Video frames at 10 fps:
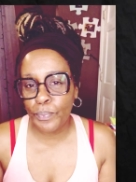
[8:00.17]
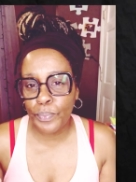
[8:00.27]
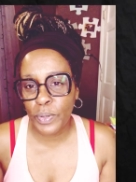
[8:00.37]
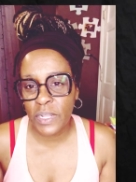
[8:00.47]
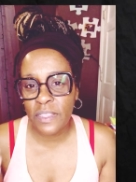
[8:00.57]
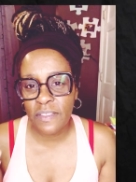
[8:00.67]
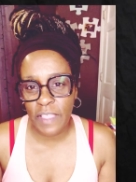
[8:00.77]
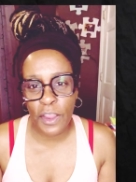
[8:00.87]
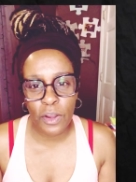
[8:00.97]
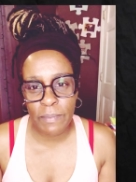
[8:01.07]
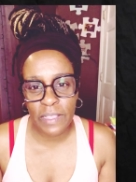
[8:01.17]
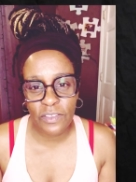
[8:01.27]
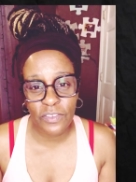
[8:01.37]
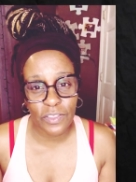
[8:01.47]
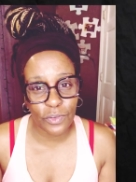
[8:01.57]
putting this error
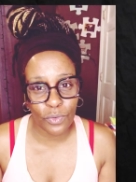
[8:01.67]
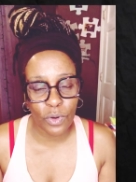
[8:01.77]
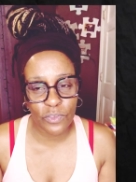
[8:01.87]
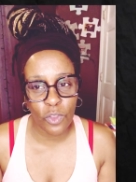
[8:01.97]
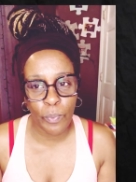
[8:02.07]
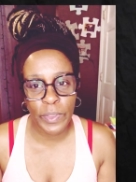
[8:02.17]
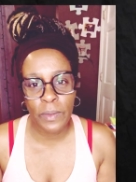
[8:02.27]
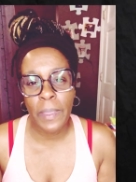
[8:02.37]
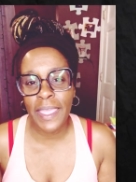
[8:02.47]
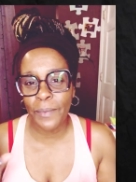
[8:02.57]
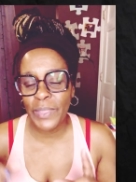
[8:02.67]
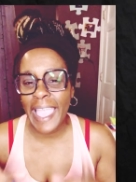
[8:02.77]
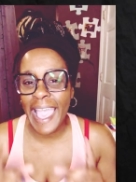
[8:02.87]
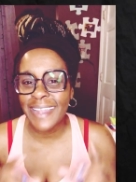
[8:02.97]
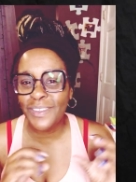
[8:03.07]
message that the door is open, and we
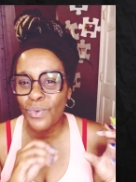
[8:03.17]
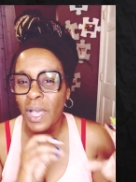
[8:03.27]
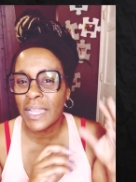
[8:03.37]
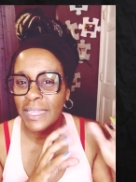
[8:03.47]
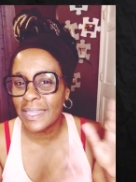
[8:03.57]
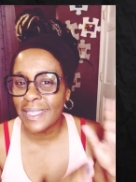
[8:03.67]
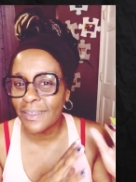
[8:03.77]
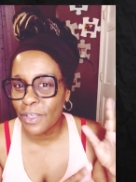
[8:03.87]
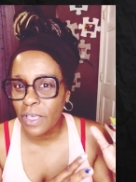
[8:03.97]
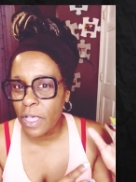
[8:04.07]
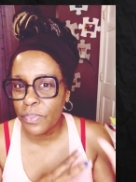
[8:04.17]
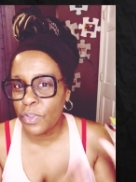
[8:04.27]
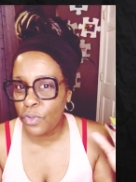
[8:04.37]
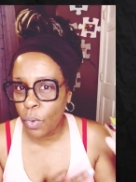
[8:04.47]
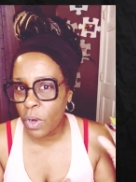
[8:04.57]
had to unhook the
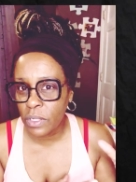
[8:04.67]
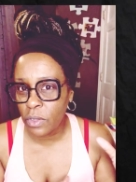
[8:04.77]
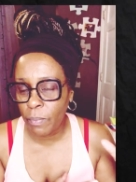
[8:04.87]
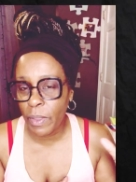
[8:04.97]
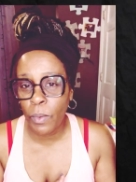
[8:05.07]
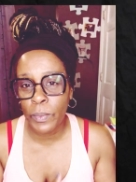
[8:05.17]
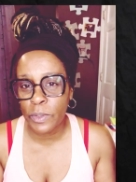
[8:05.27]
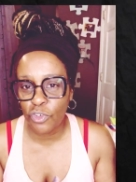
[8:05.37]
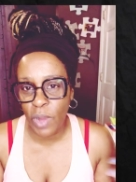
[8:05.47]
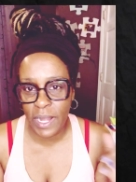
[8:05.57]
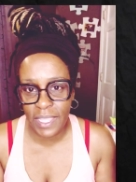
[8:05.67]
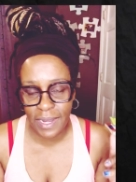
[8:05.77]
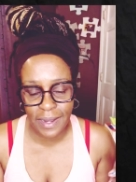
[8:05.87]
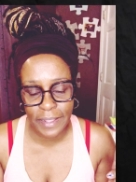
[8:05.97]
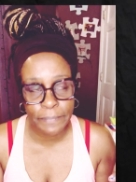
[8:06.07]
door a little bit when we were trying to get
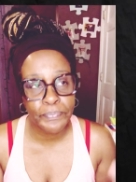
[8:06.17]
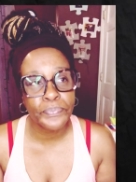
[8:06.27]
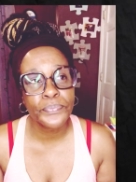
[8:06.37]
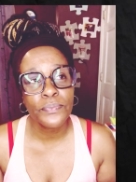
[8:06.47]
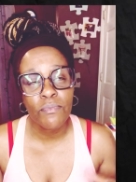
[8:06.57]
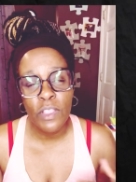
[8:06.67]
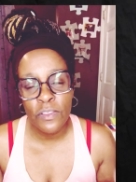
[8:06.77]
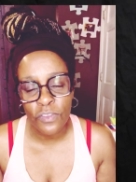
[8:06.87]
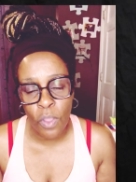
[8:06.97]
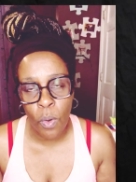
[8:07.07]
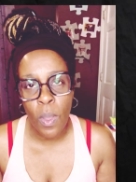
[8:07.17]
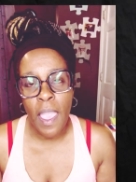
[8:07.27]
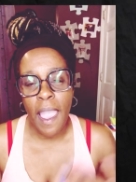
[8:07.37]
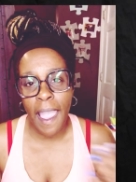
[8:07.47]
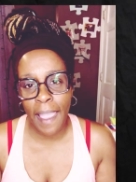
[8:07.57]
it in. So
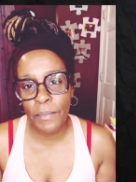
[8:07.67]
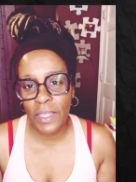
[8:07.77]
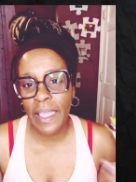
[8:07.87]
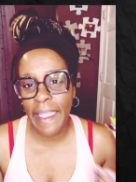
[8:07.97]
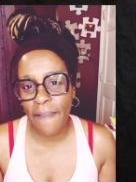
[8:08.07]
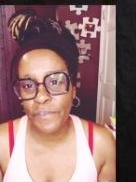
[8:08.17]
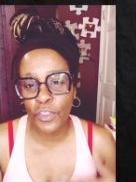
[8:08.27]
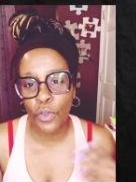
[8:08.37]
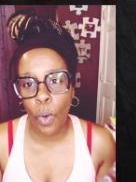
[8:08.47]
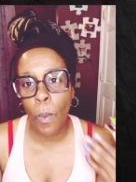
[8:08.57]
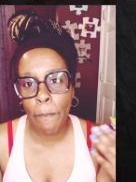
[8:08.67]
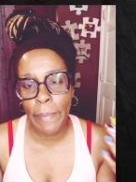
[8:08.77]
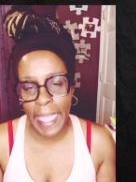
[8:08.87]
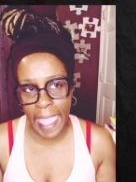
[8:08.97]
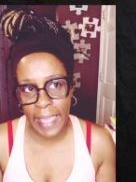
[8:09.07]
I'm going to have to go
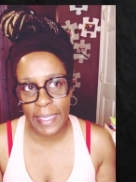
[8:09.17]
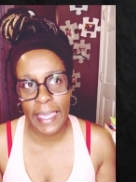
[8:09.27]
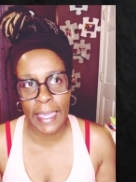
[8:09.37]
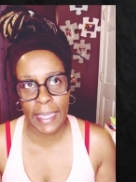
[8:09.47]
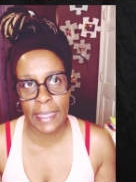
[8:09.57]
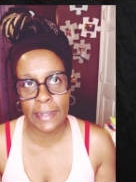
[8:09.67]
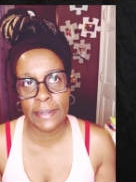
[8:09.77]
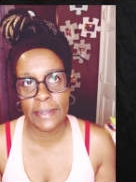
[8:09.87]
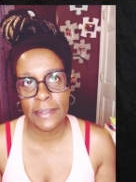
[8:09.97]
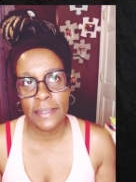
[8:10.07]
back and